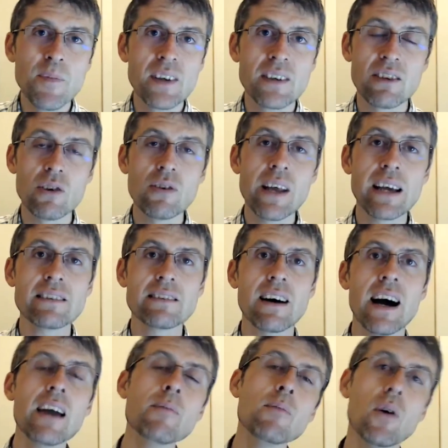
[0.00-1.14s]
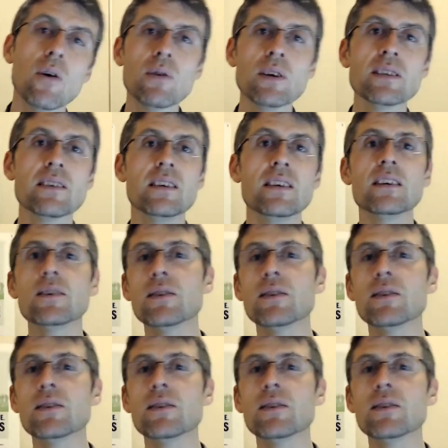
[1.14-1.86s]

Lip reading: See you next time, always here